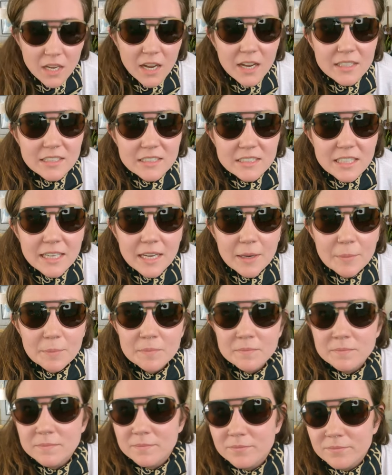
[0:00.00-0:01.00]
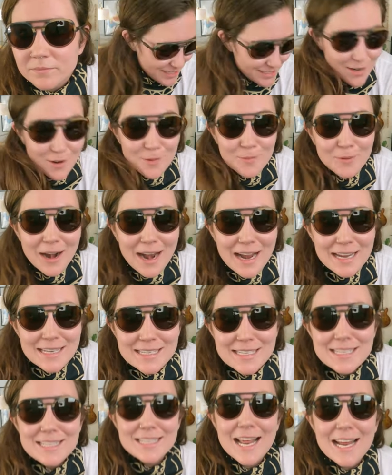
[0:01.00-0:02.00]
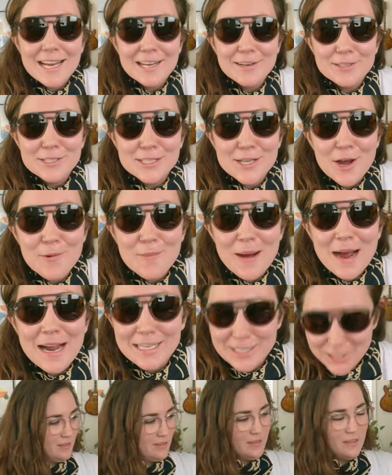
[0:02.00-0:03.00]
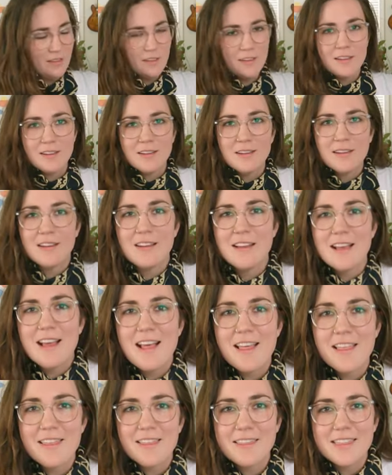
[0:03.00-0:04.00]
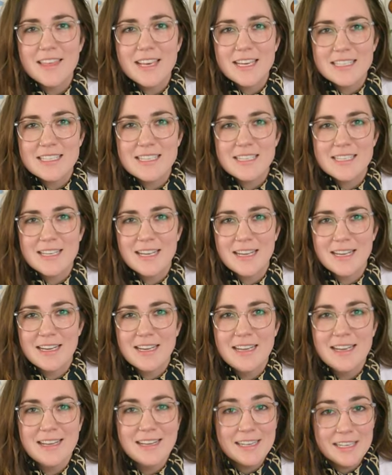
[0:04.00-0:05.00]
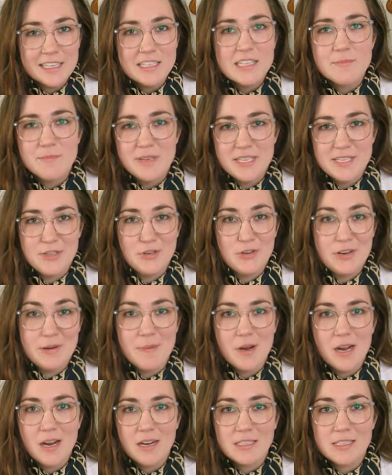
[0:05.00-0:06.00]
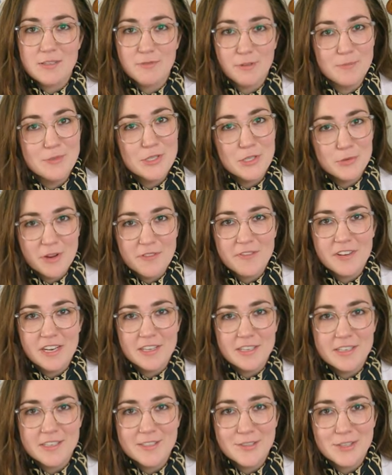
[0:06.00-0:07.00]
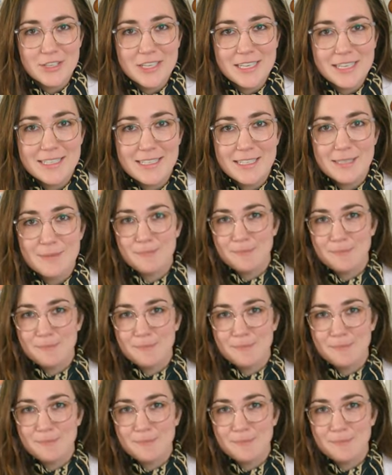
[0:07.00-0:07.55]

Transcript: Kind of dig them. Thanks, Ombraz. Thank you so much. This is a mystery box from Swift Industries.